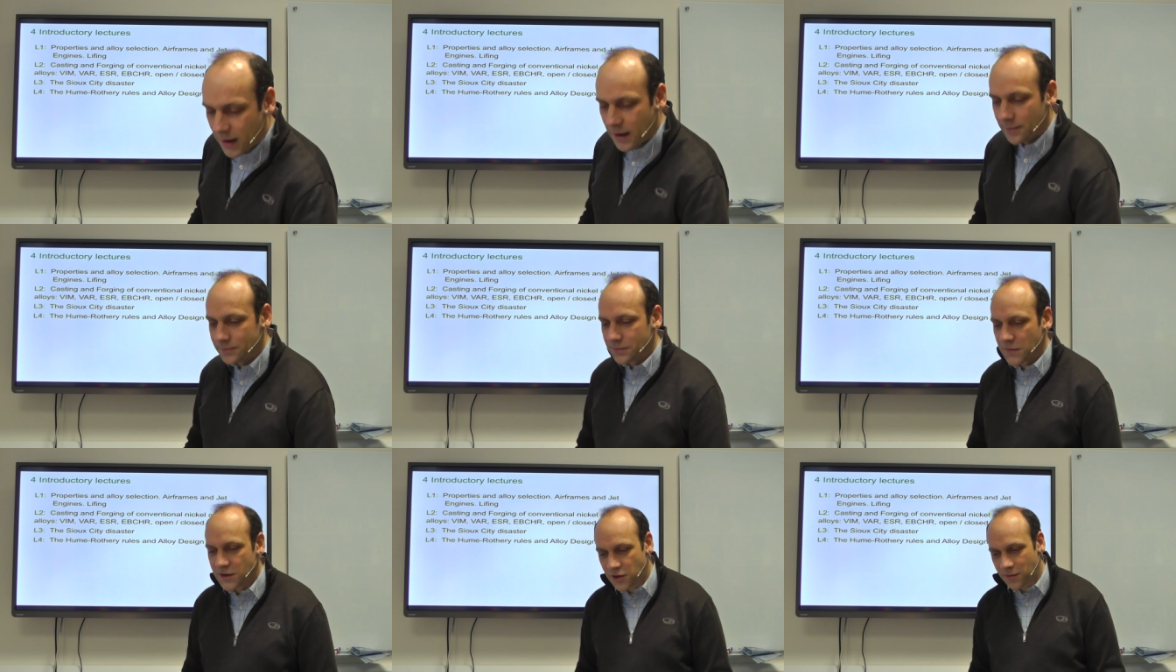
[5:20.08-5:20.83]
um,
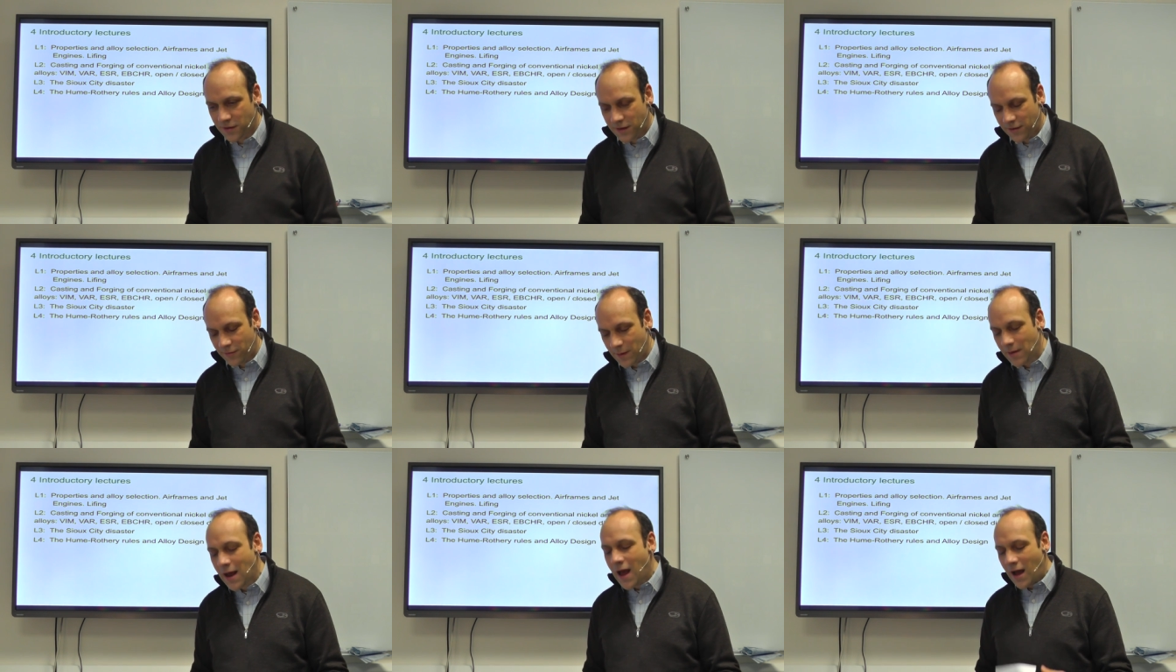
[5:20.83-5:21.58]
stop to think for a
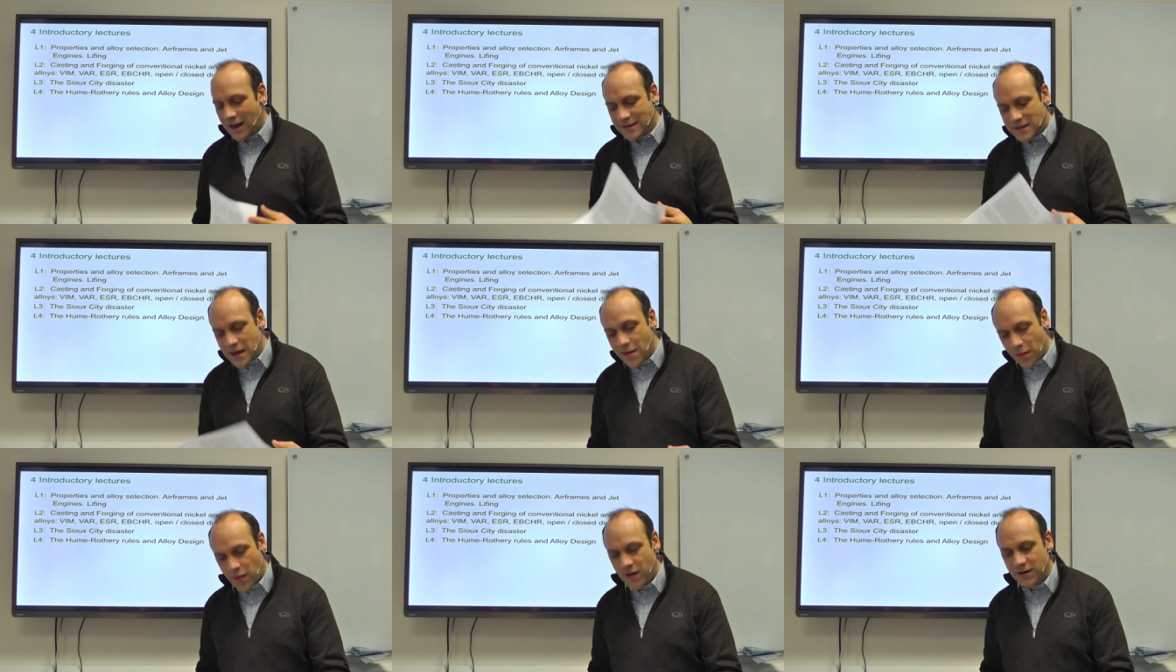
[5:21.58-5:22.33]
moment. I guess the
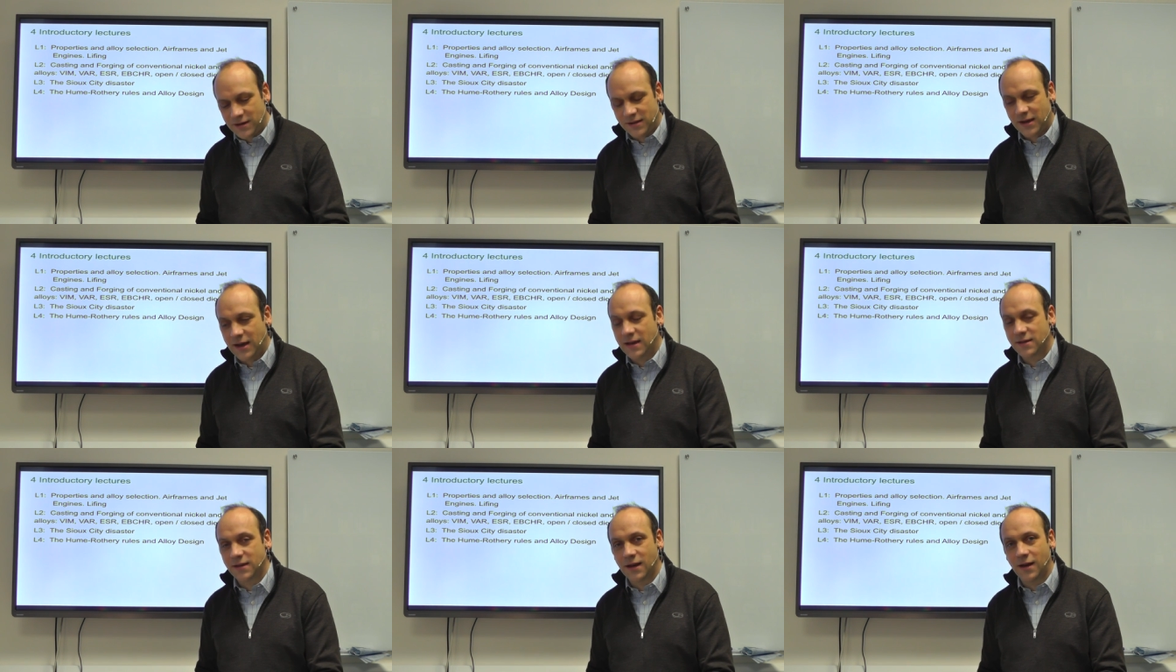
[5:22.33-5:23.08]
other thing to say
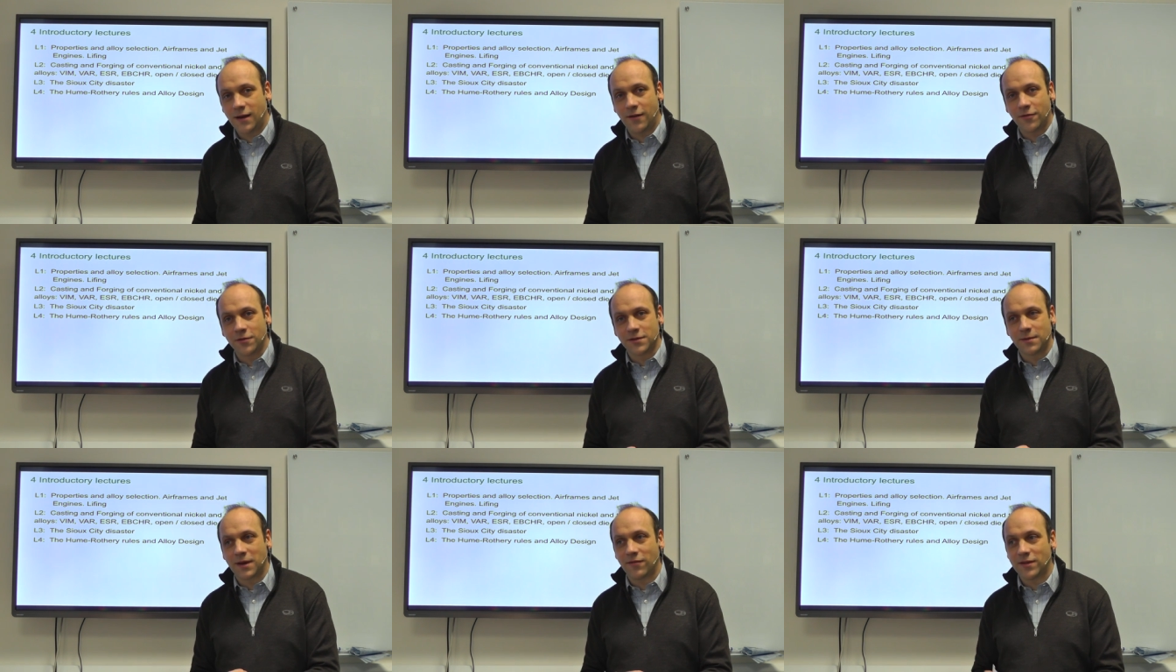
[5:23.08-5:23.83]
is, uh, of course,
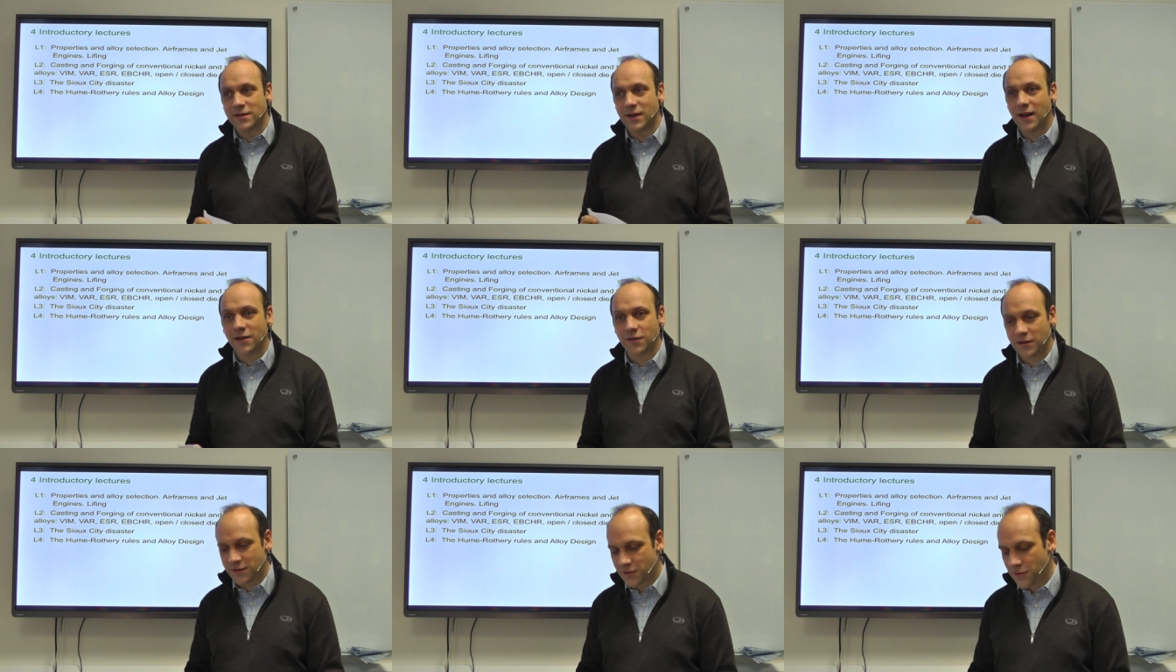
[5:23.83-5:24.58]
I'm giving this
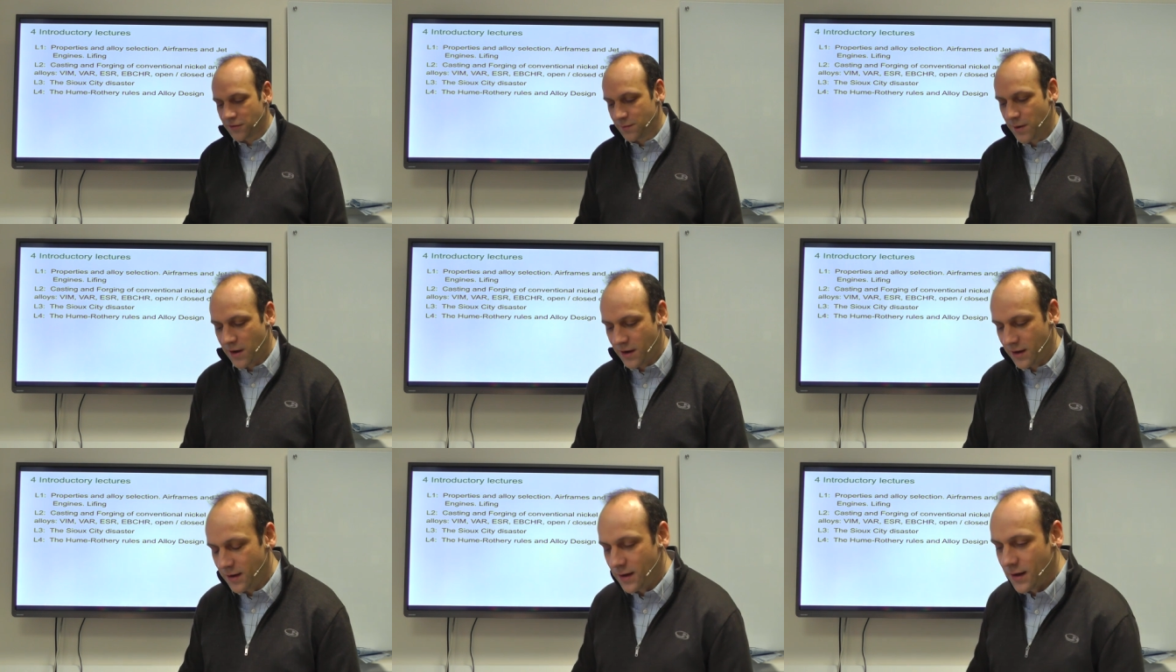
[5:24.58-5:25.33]
this course
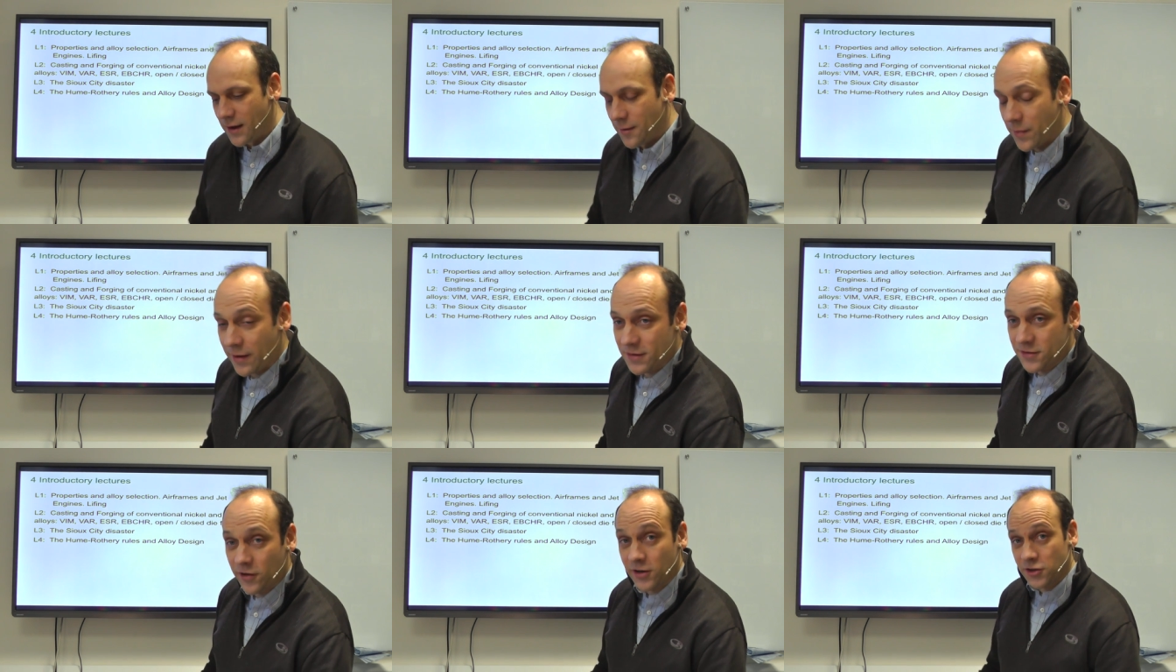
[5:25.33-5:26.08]
by peer
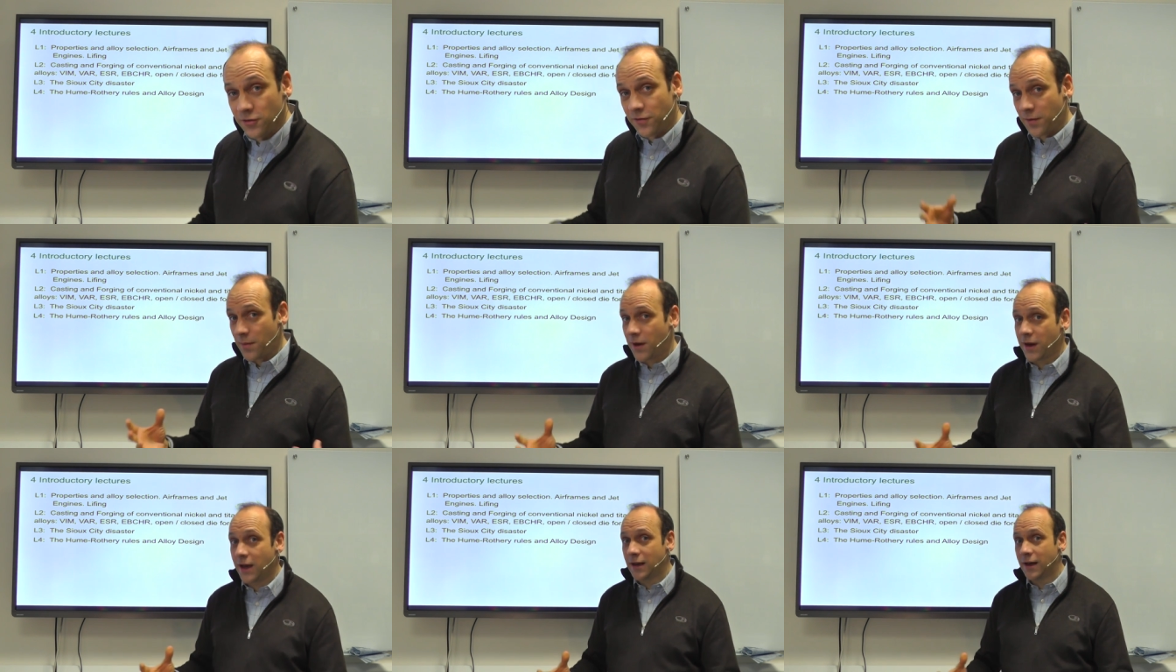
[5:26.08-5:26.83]
instruction for
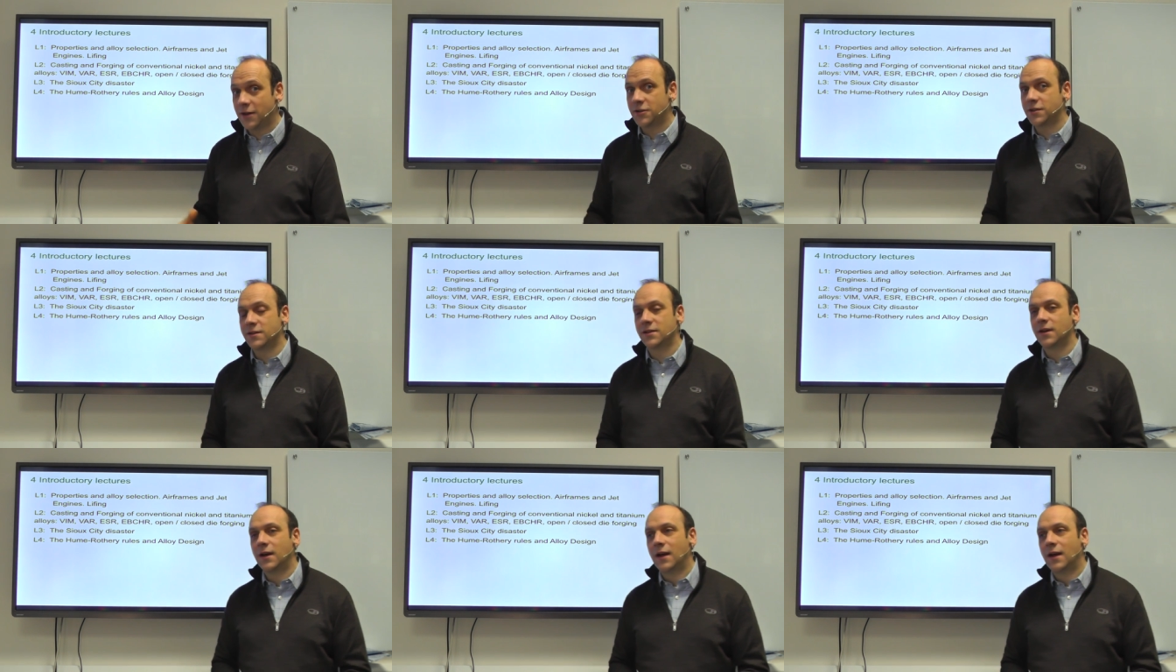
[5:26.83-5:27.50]
my eight lectures.